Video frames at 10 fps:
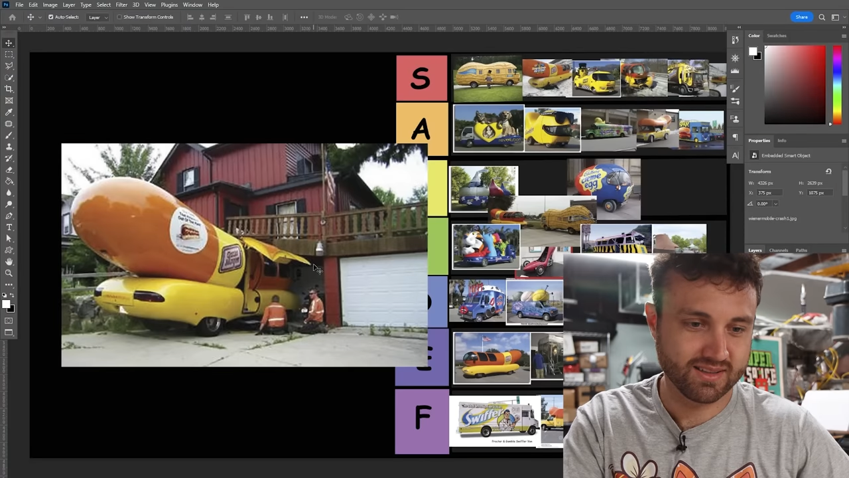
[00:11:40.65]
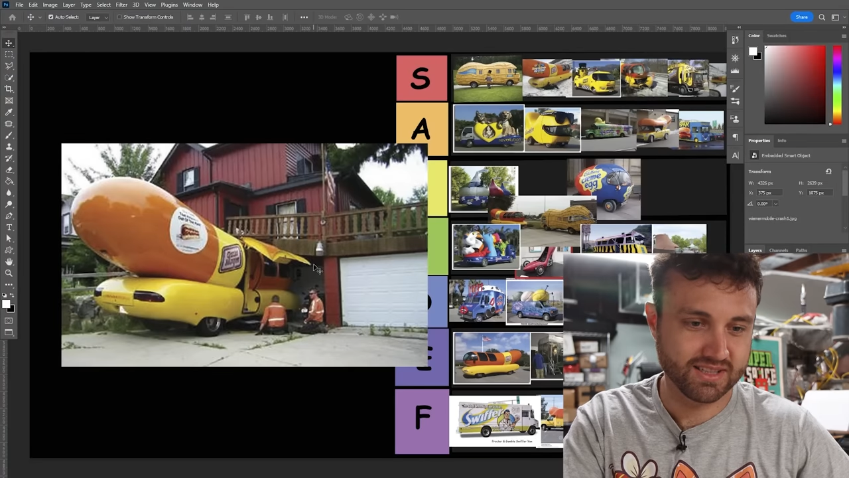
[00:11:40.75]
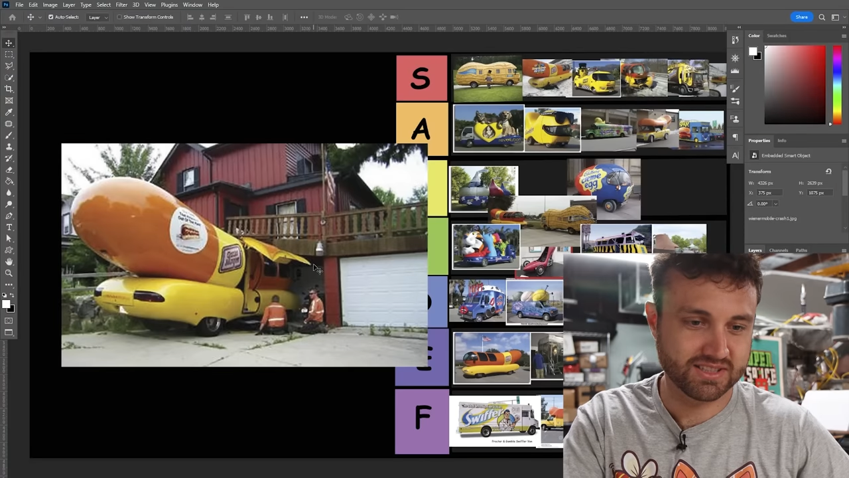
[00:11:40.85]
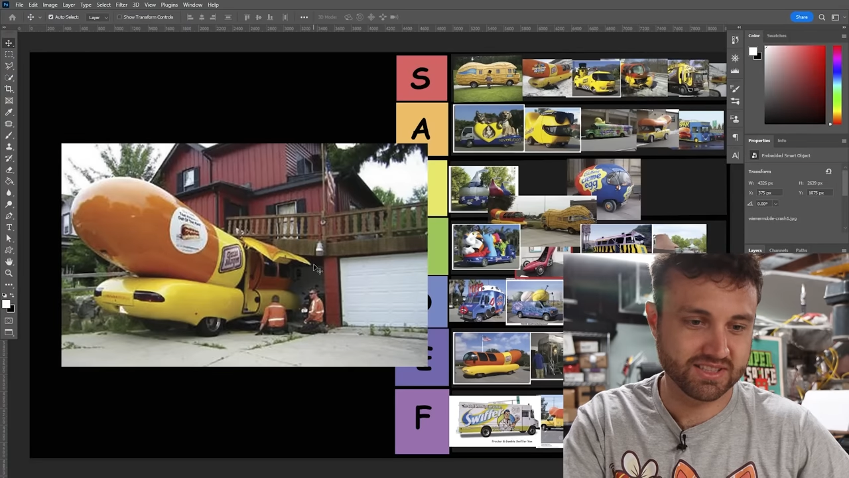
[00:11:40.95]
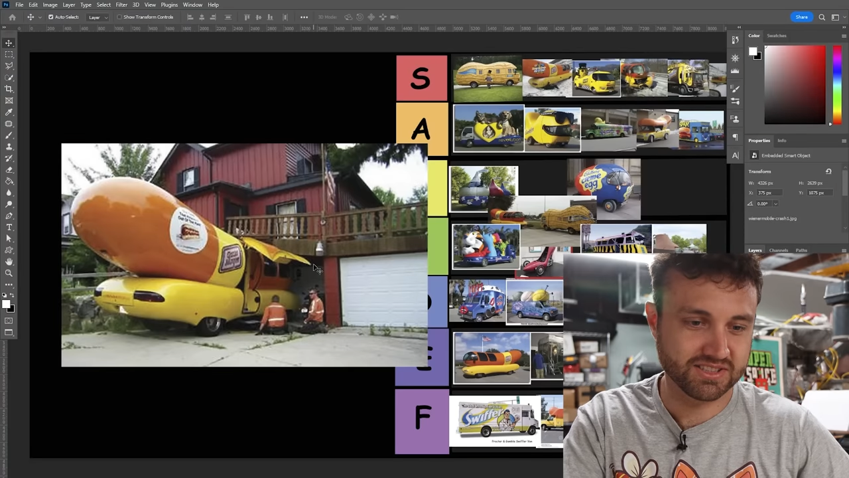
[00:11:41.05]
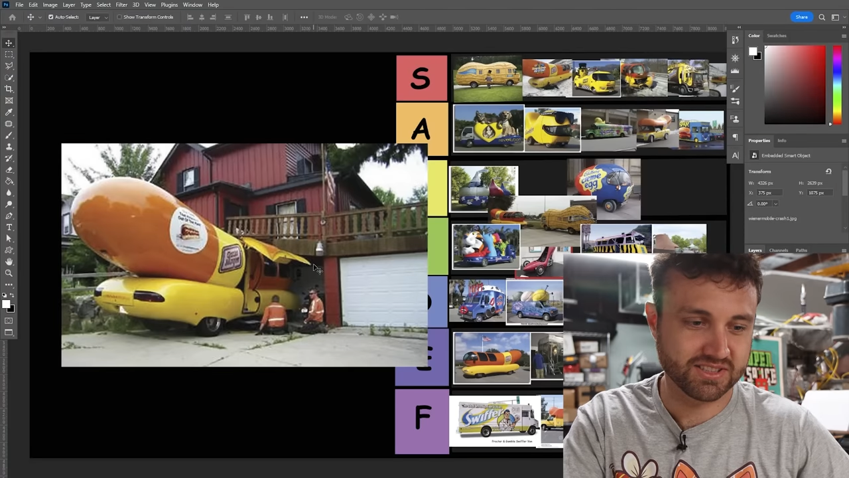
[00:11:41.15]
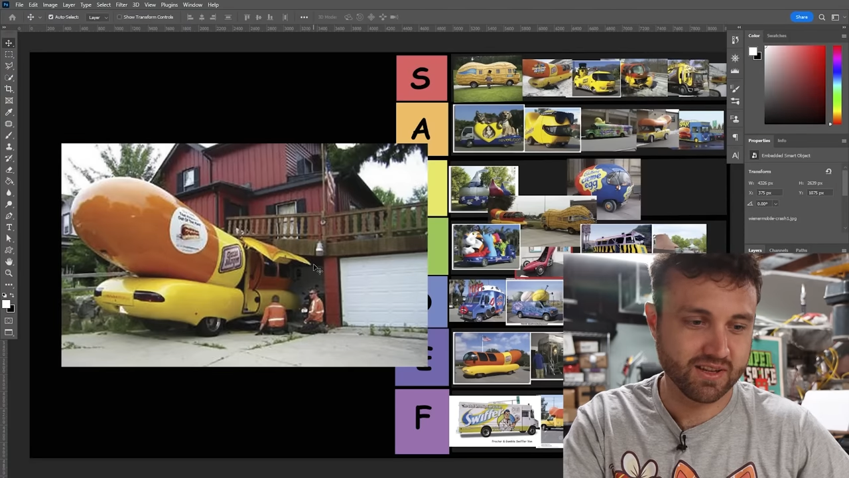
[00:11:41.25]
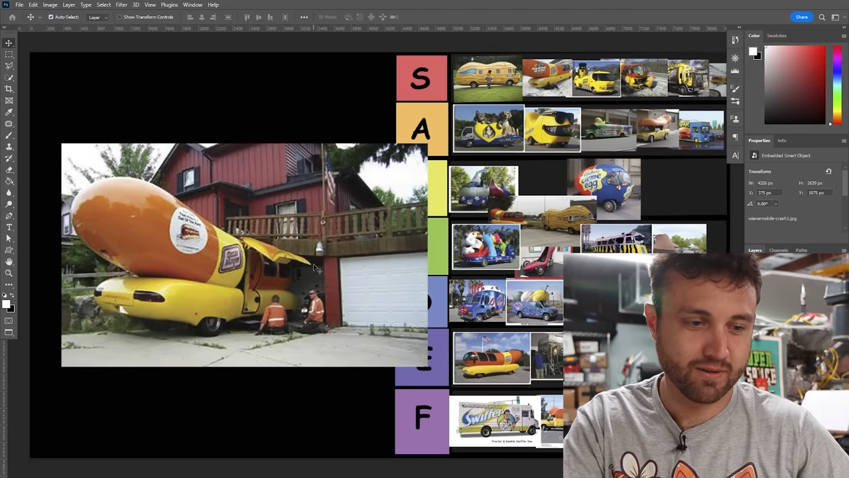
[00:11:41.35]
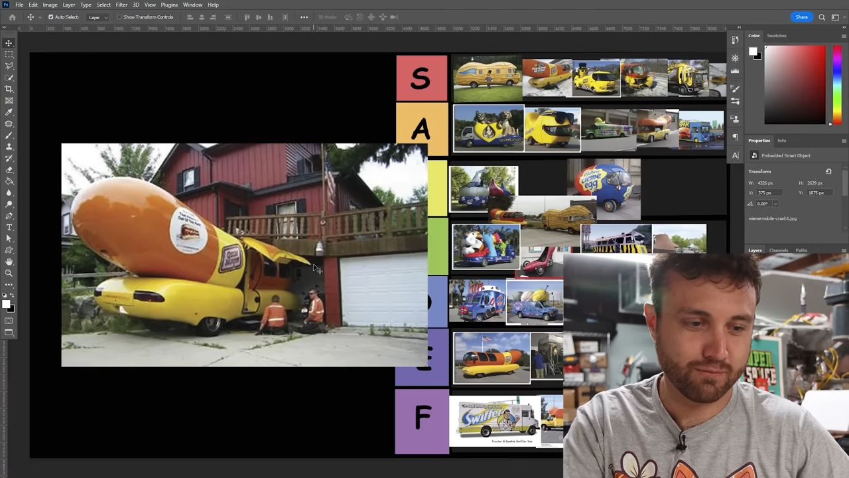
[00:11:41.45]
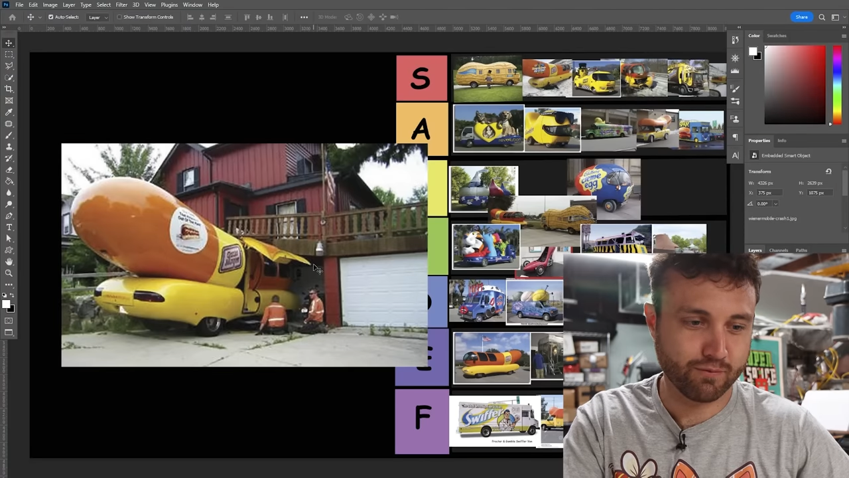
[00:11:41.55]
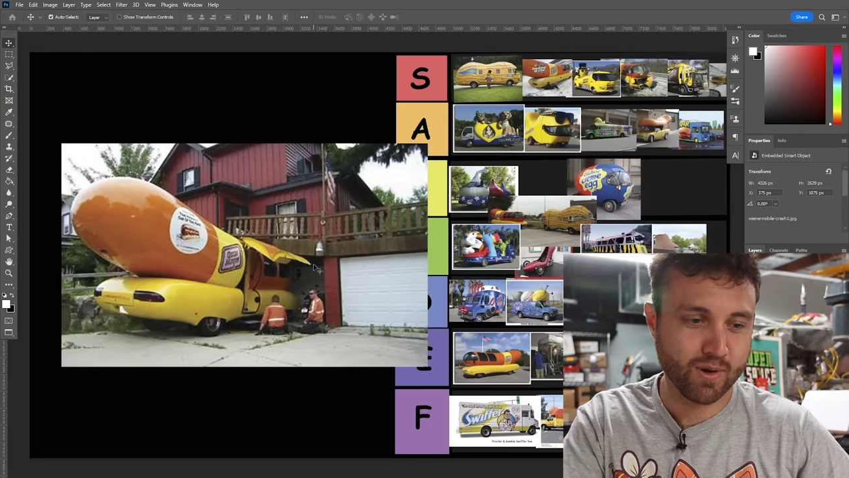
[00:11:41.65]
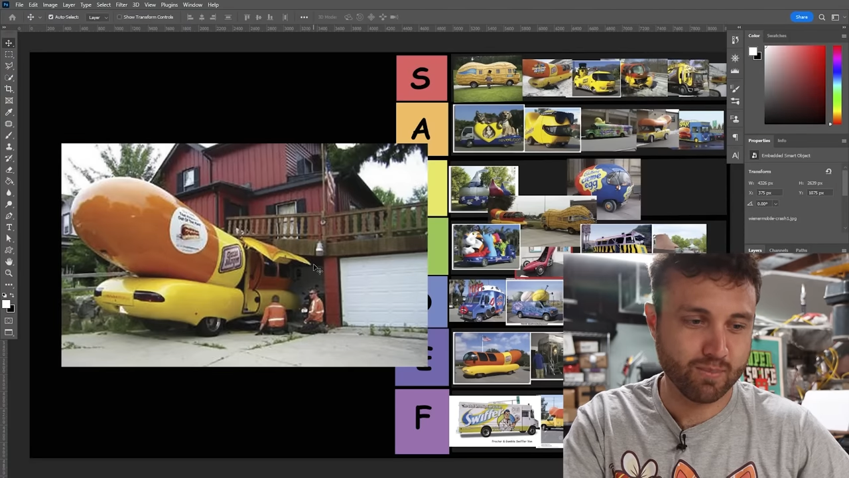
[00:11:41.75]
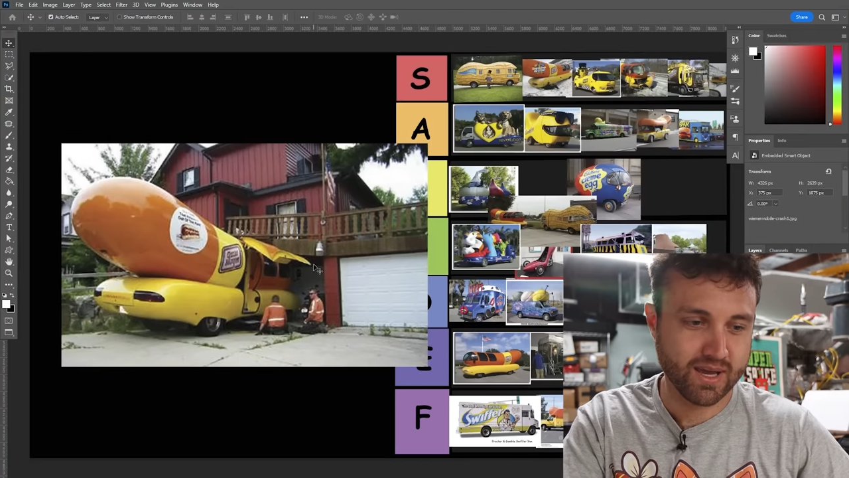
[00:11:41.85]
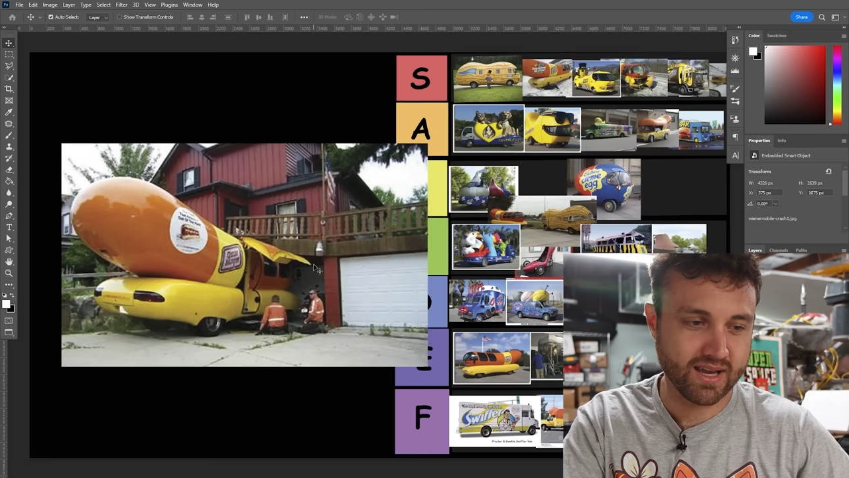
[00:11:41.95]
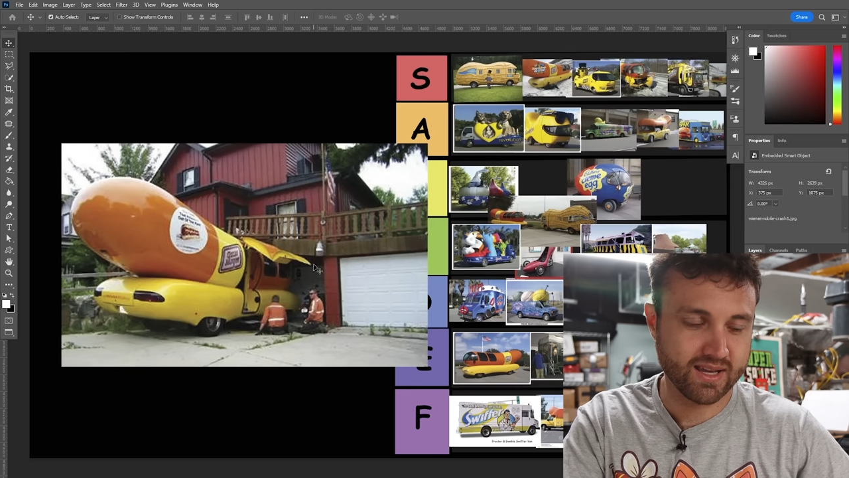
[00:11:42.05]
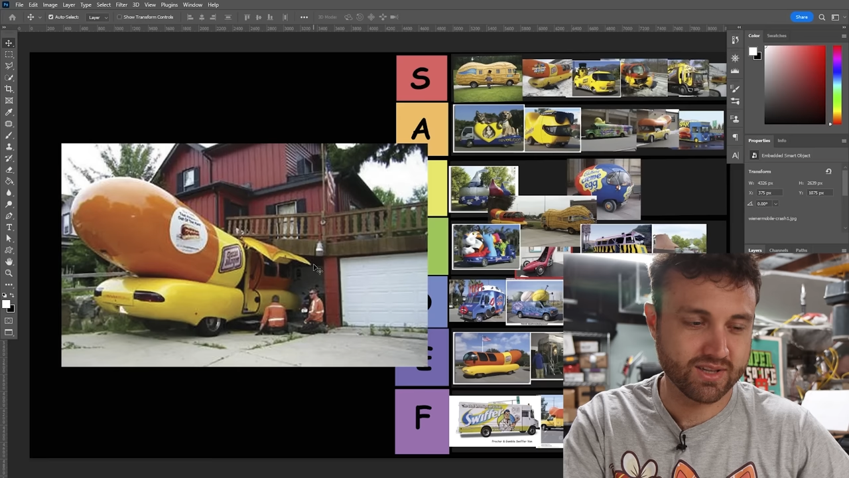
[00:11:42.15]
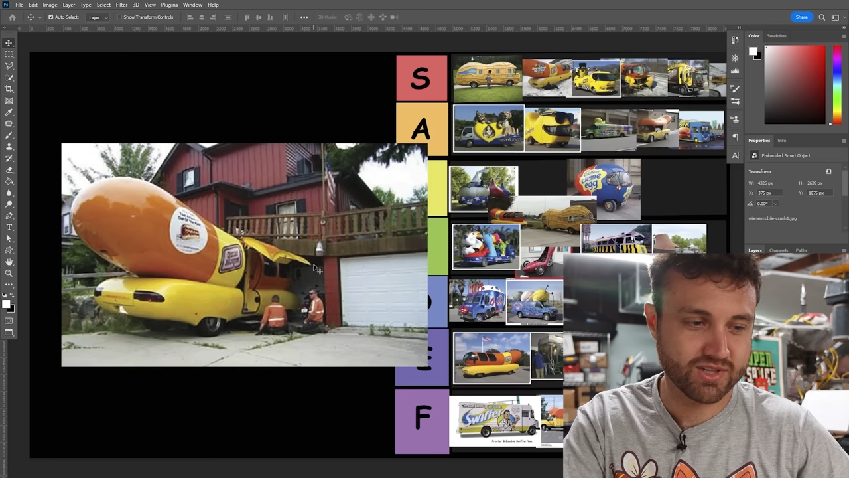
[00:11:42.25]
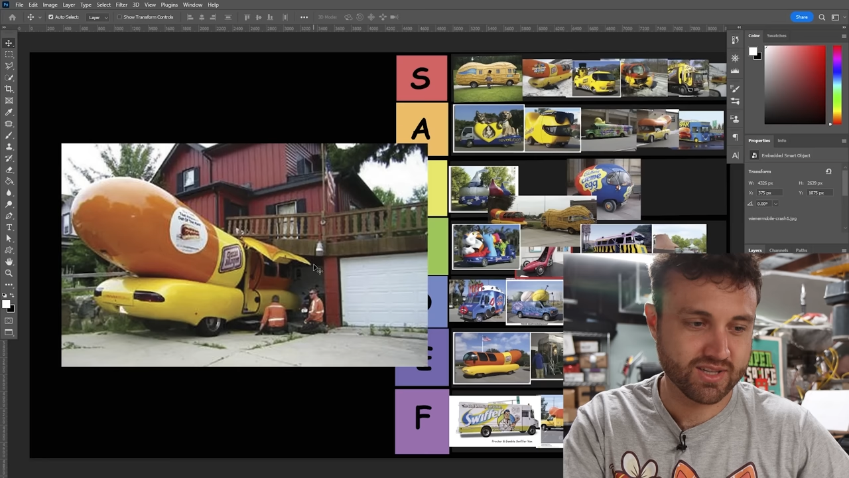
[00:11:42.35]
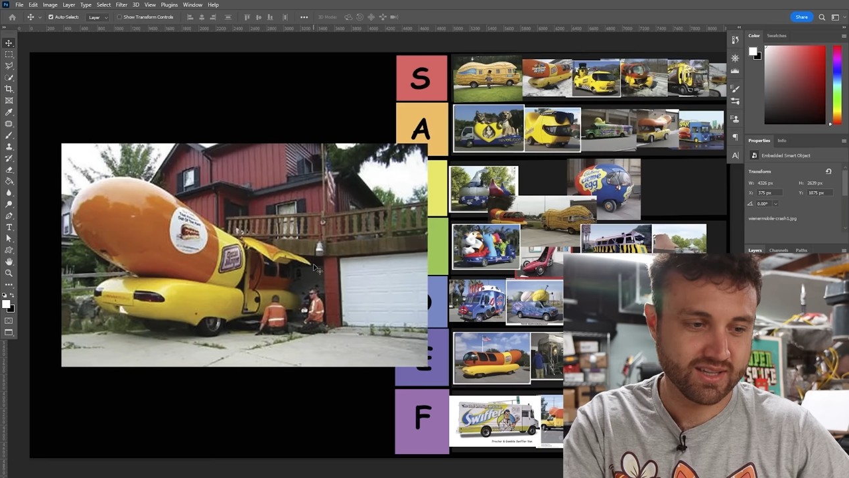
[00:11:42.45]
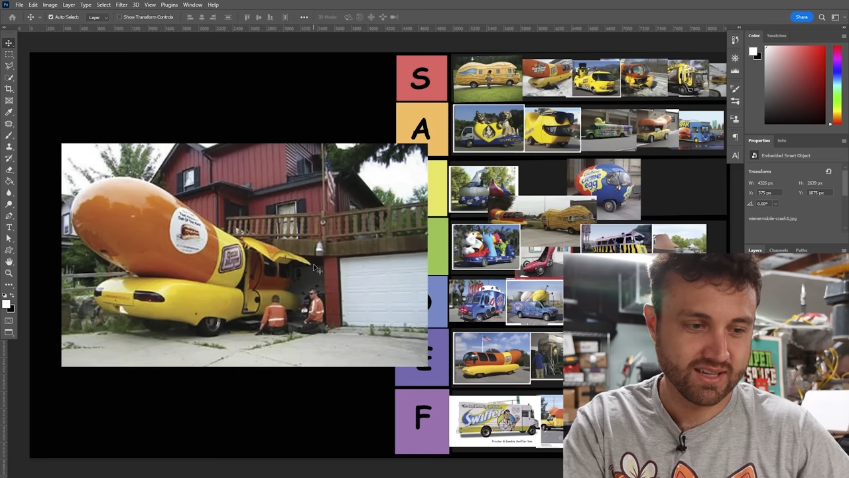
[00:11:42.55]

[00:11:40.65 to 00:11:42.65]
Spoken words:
This is front page.